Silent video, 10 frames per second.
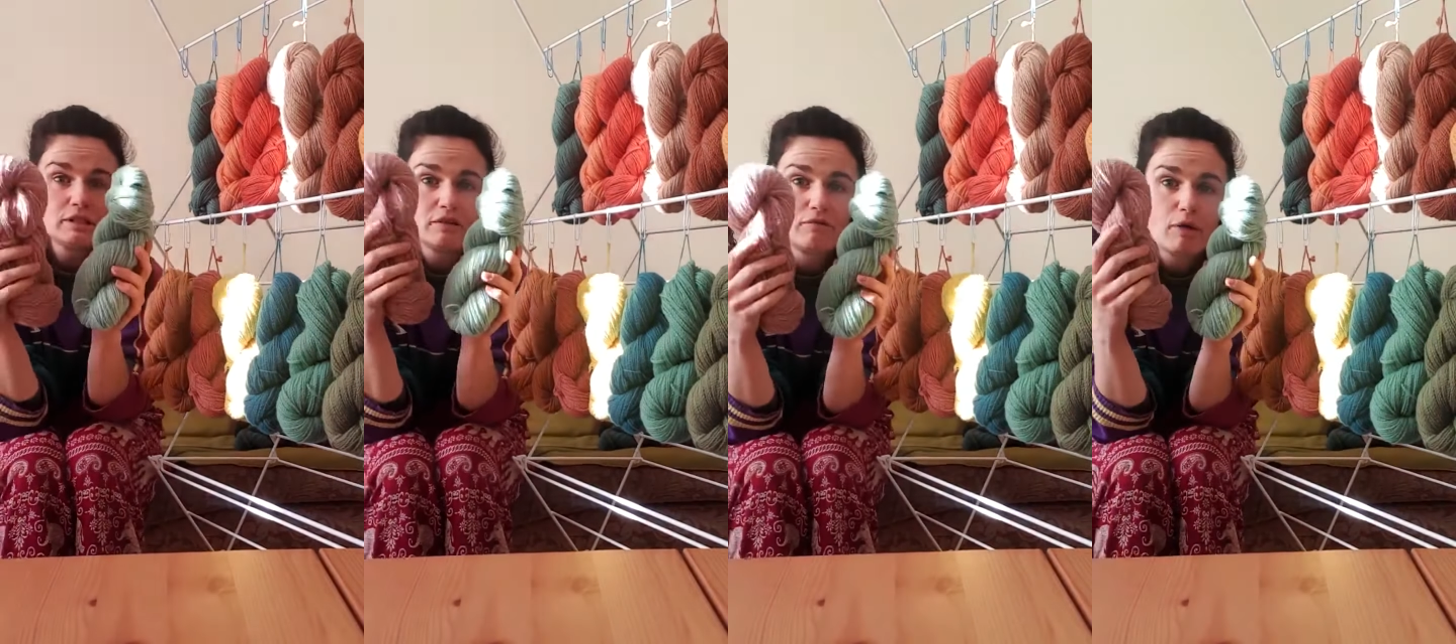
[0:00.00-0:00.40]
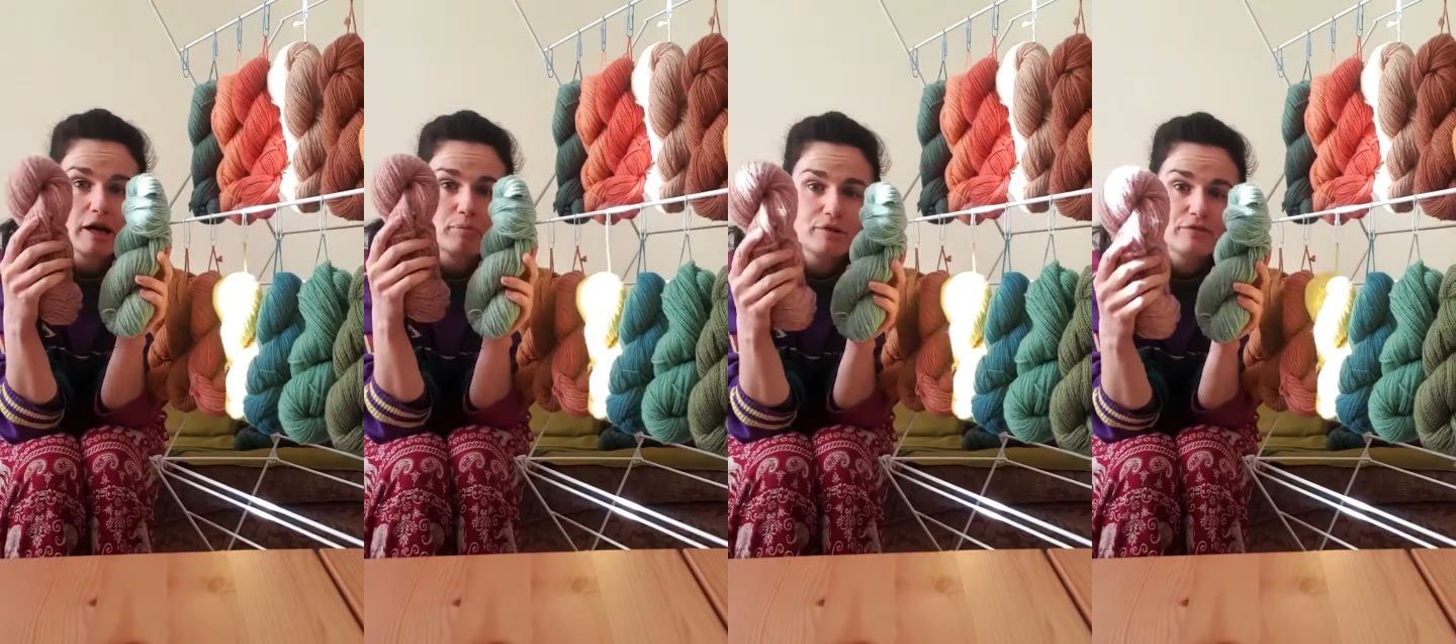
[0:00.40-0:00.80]
of my
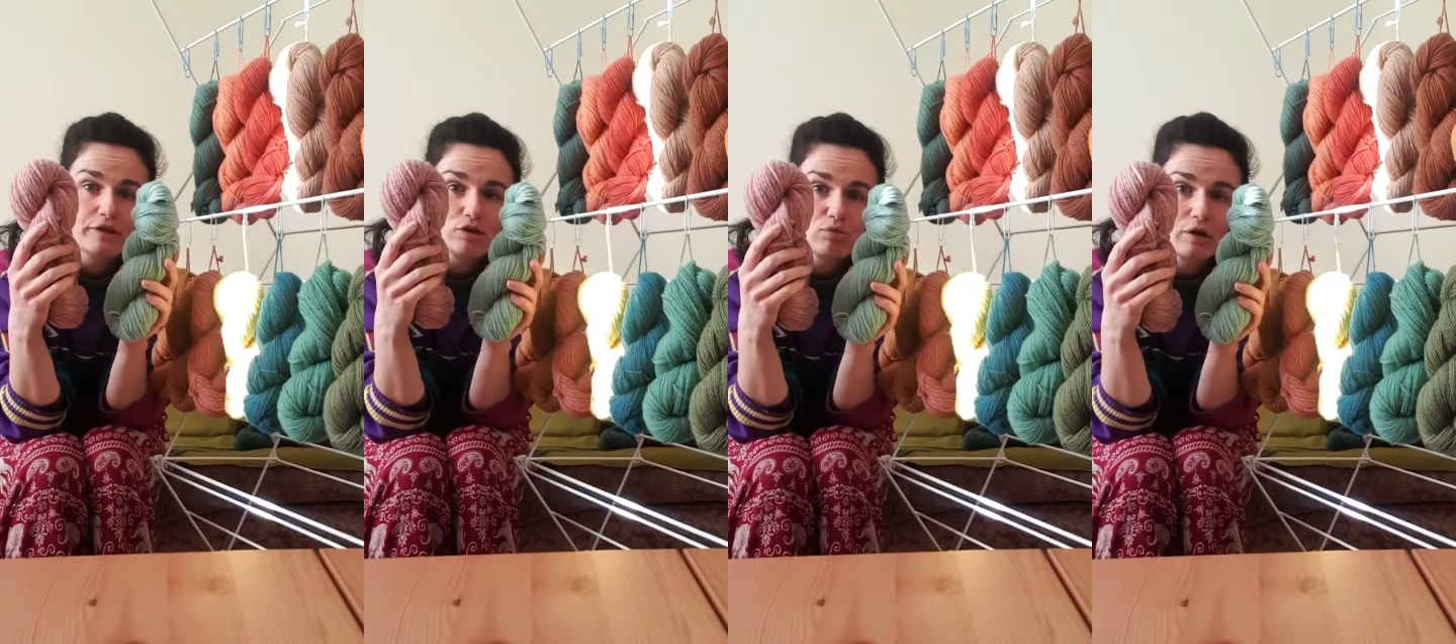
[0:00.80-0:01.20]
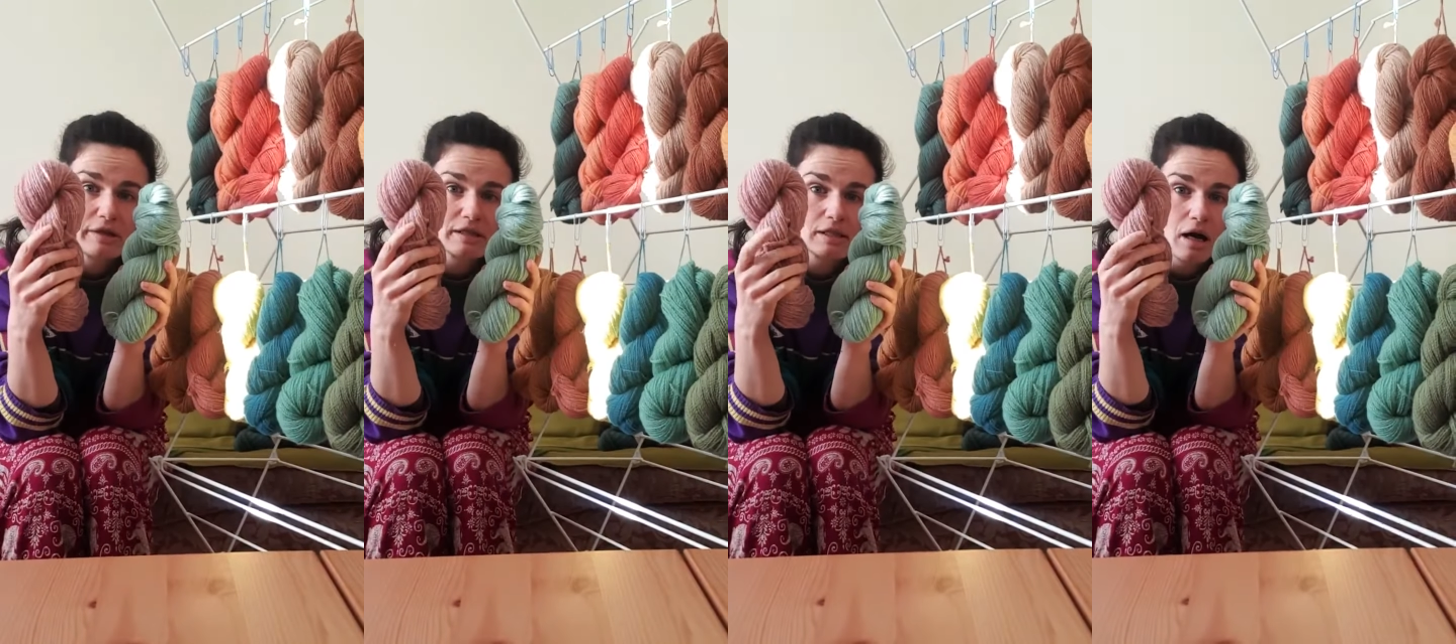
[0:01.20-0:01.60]
previous
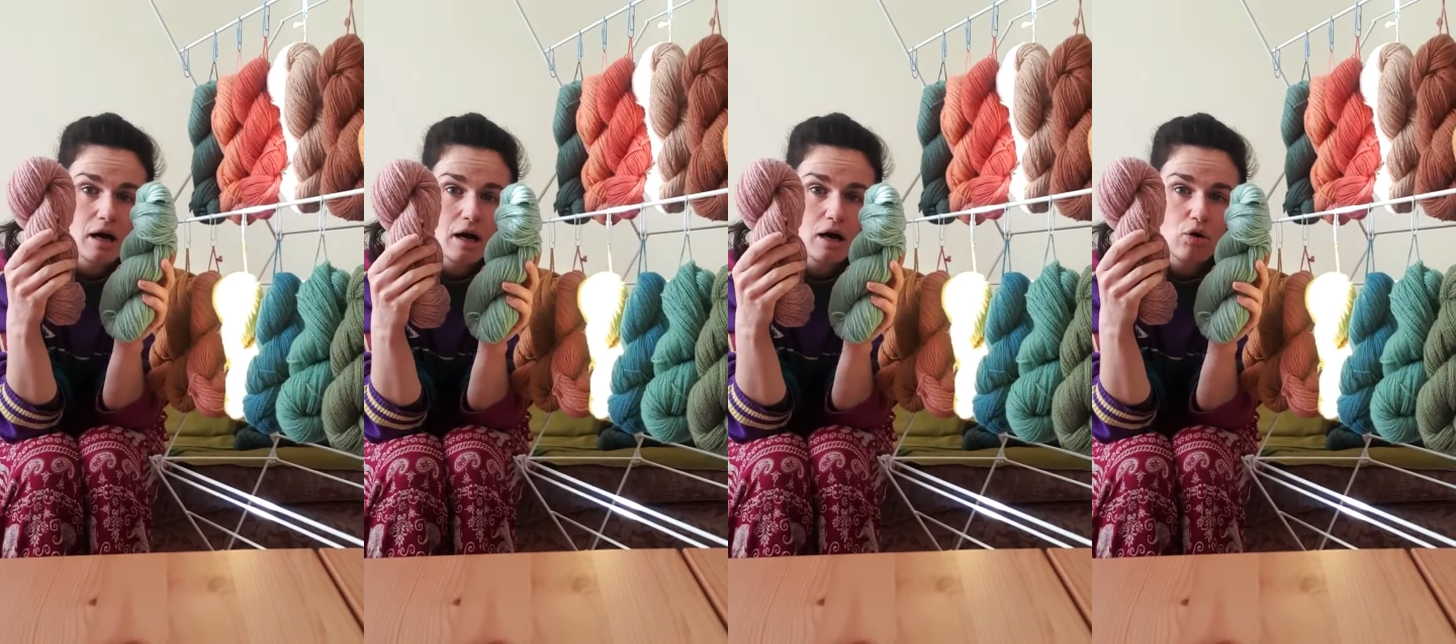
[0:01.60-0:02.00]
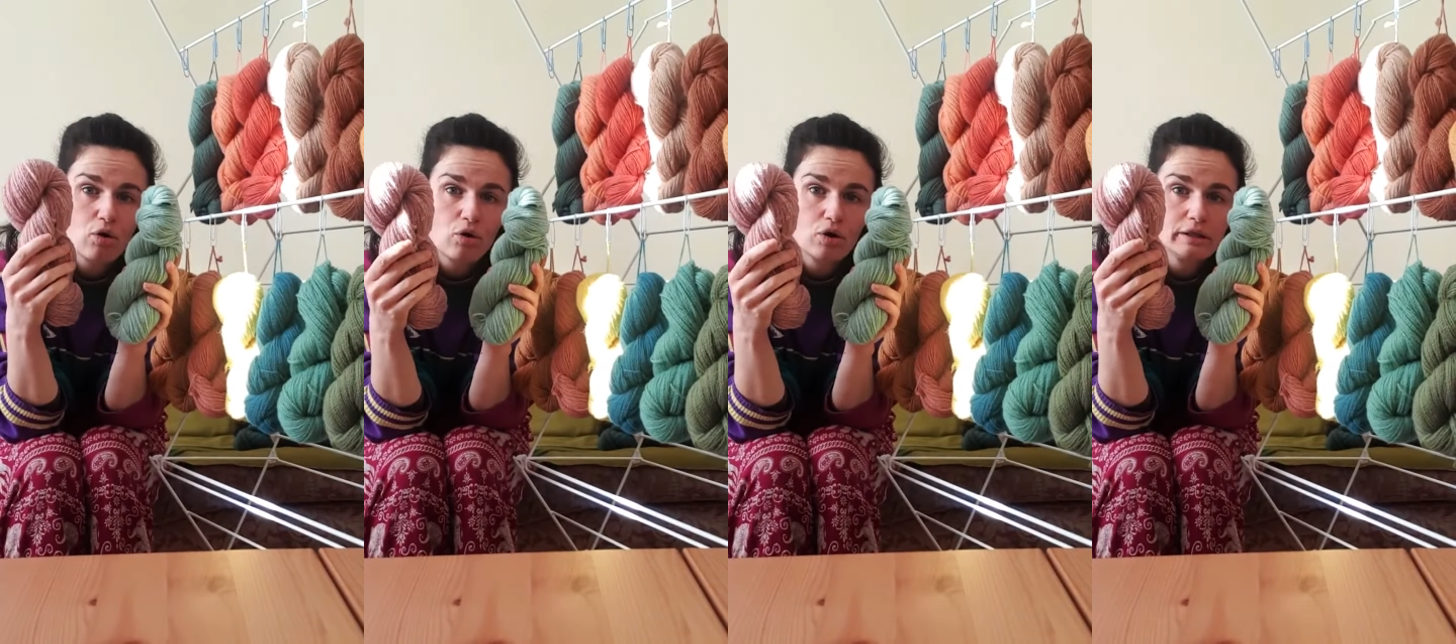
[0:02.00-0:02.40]
works are
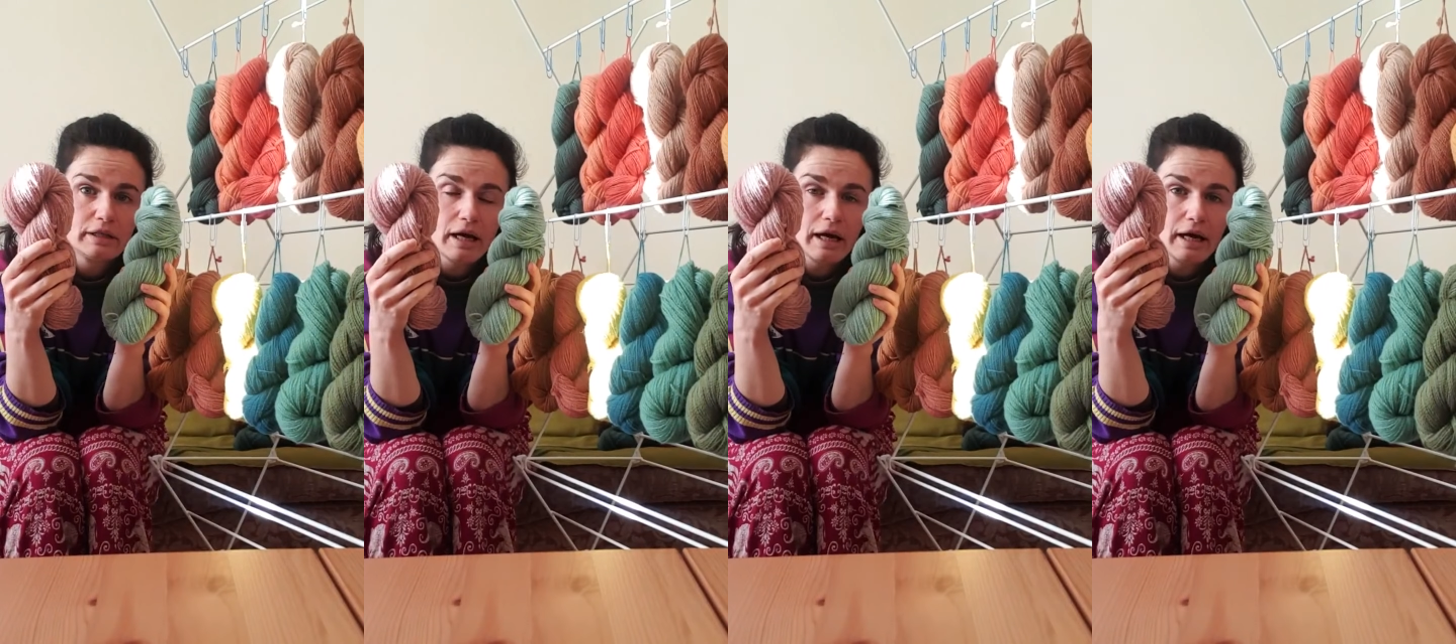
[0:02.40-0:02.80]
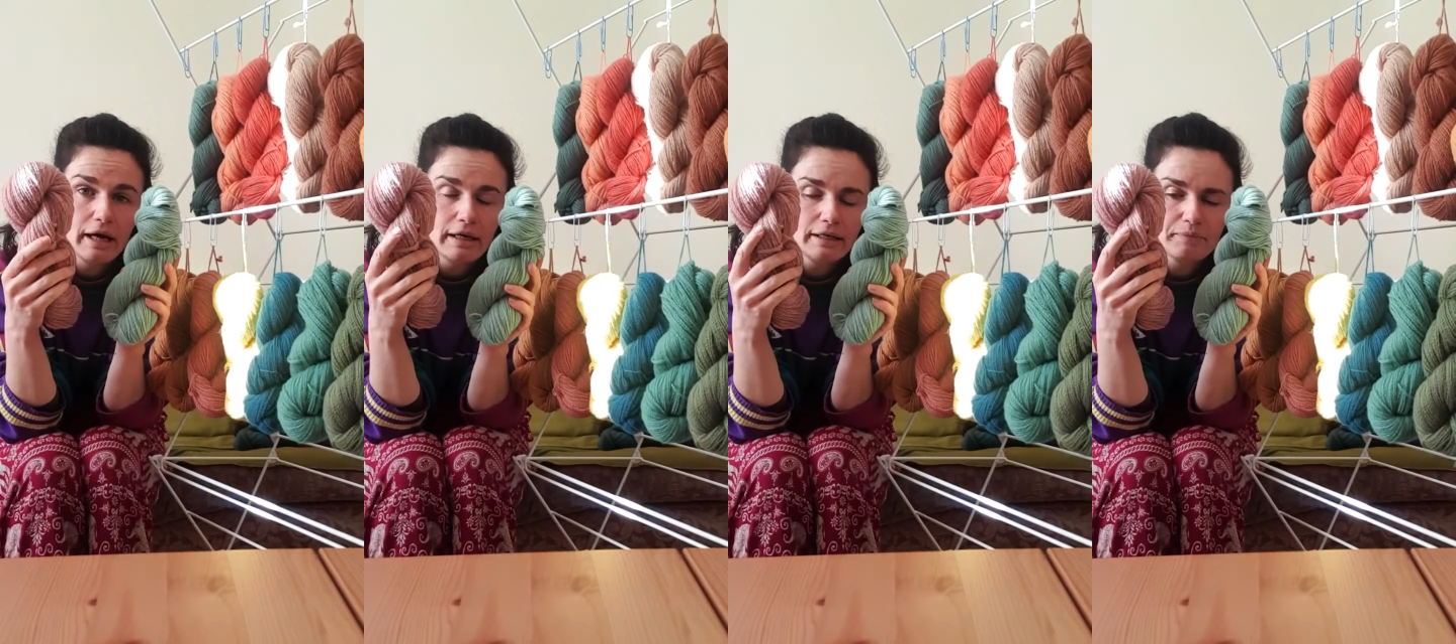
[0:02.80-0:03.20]
on a